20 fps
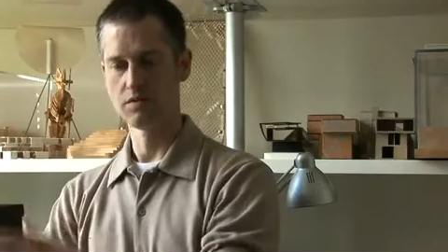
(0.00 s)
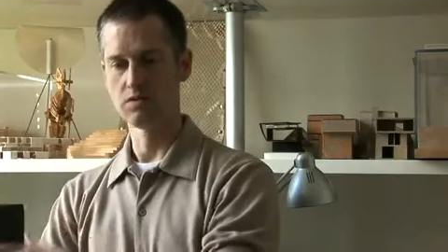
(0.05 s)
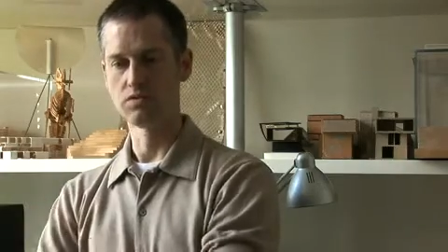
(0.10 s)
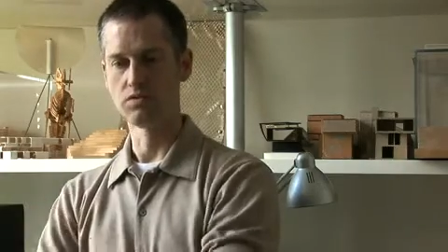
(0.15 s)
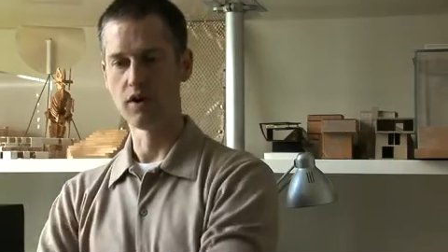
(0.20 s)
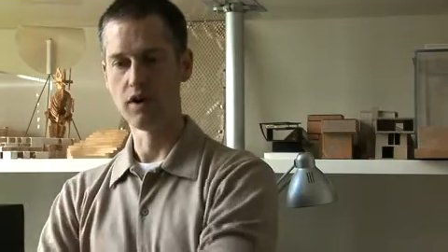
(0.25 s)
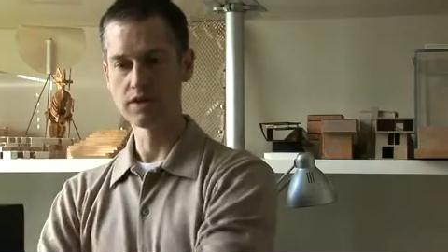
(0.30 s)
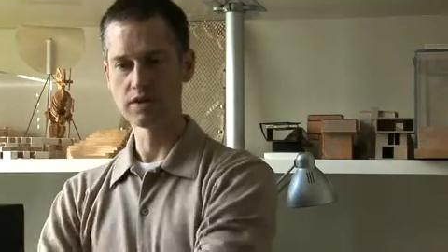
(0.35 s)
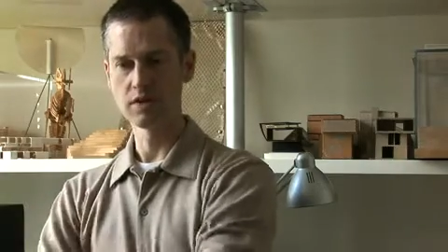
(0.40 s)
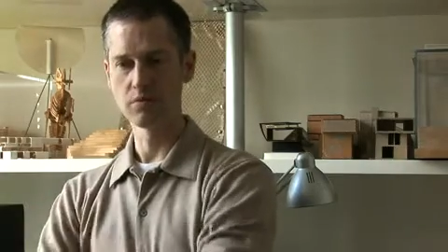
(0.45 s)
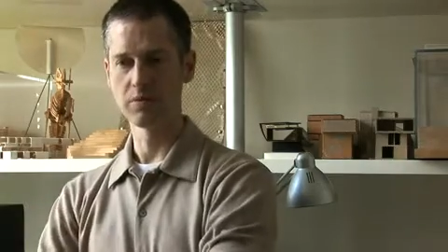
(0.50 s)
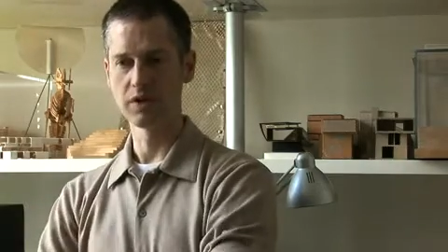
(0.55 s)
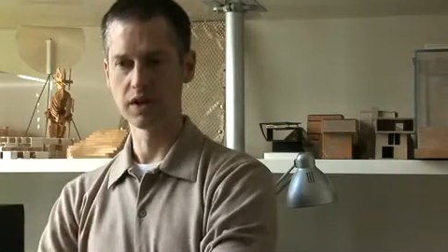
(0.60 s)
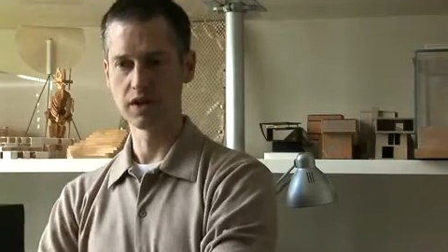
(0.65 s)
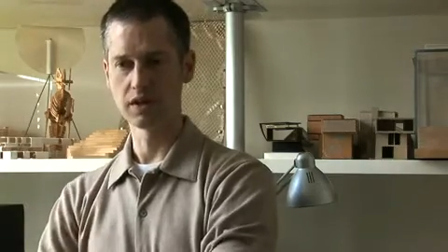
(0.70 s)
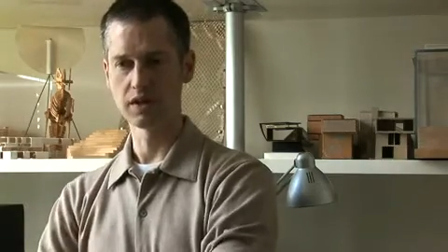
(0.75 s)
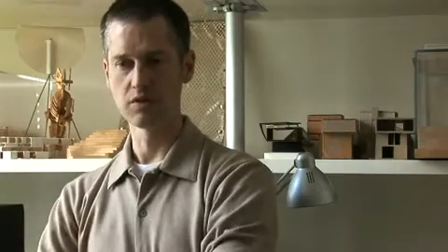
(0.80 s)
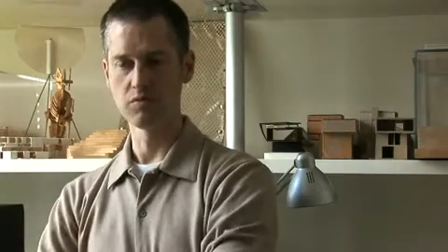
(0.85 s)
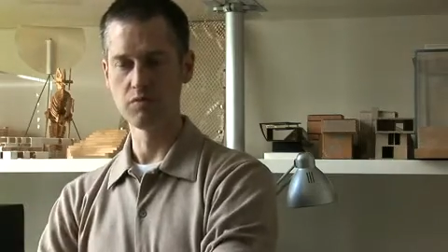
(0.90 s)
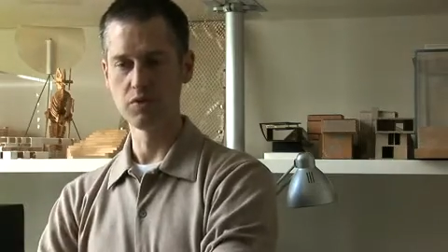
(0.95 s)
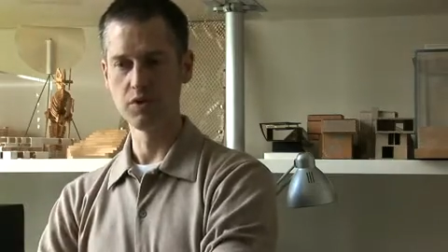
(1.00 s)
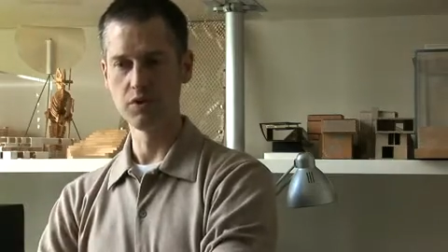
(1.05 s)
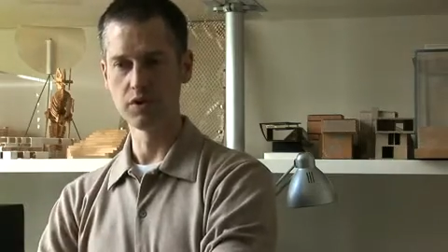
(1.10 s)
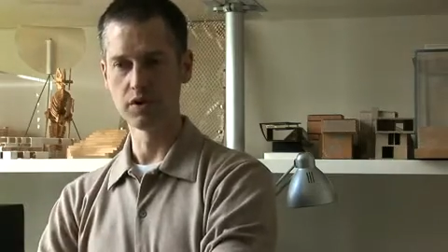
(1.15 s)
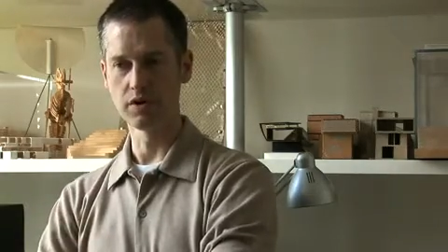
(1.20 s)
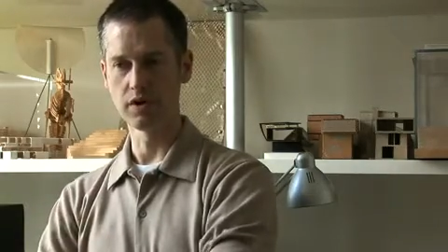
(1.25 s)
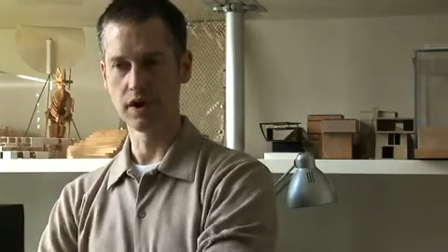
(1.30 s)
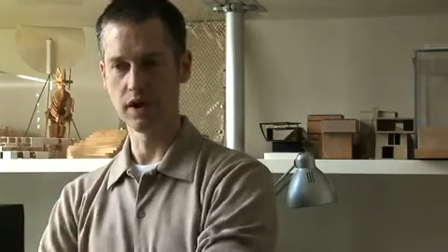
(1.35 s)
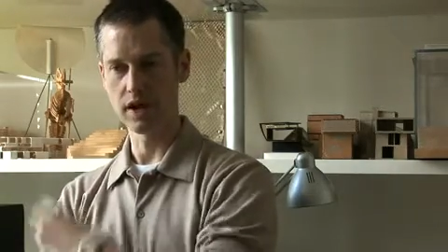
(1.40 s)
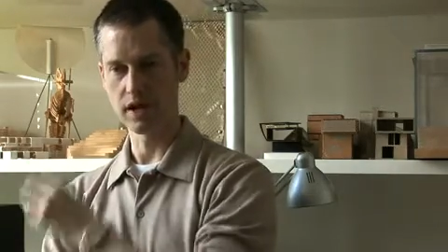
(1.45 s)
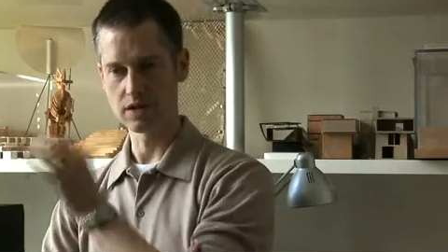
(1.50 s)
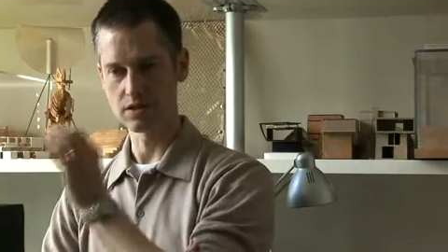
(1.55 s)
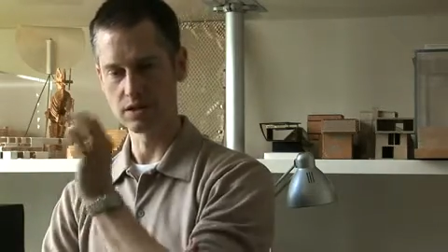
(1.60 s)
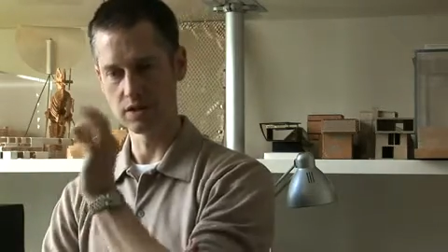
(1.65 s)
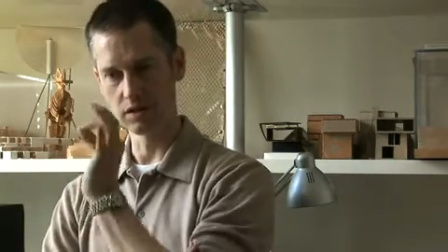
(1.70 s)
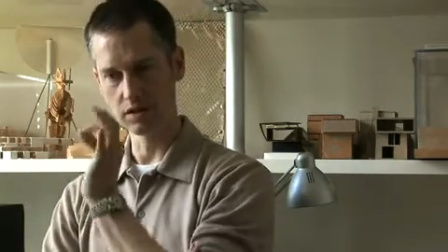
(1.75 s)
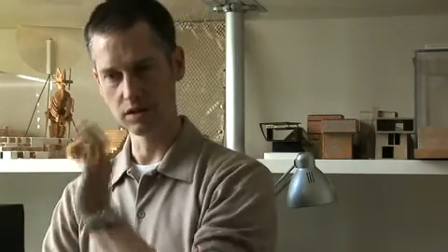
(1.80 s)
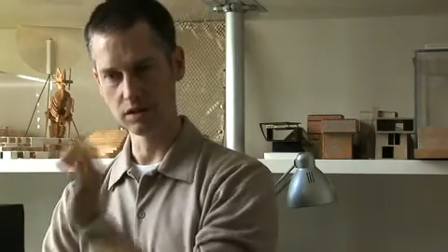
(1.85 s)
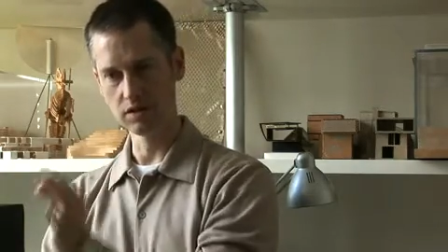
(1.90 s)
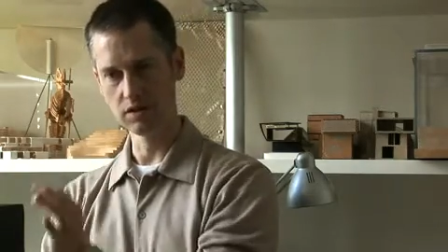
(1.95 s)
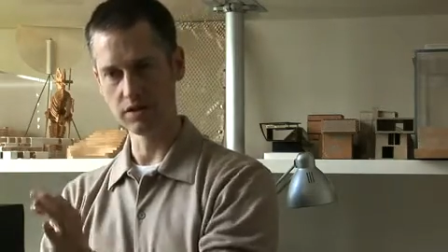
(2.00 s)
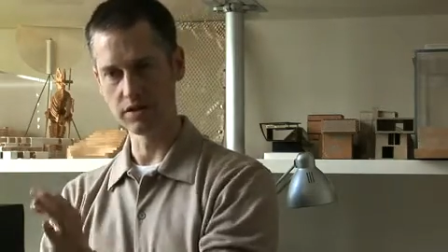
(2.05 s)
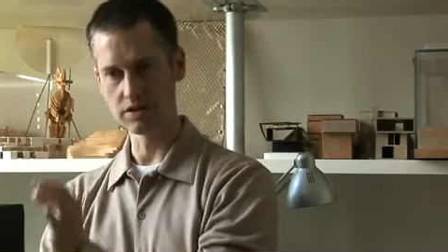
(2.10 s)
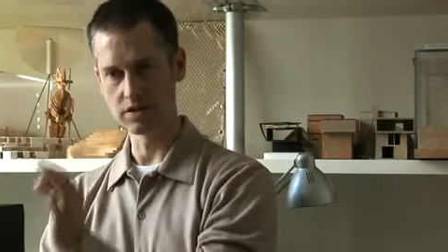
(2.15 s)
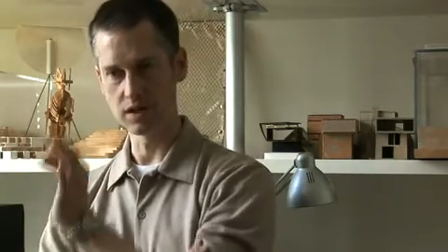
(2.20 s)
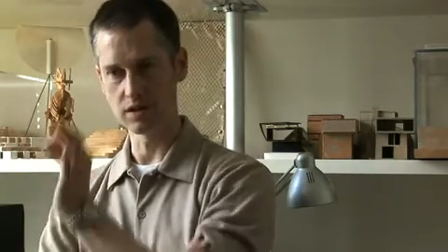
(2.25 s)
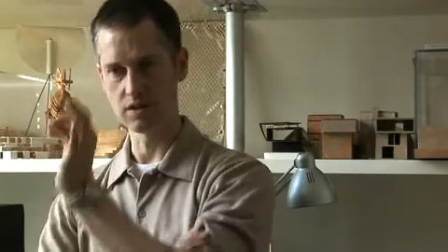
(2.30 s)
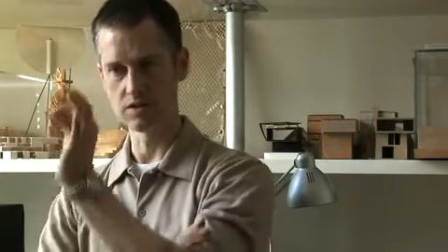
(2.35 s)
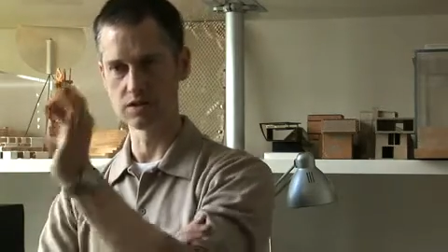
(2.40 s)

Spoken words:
draw something on the computer and actually literally send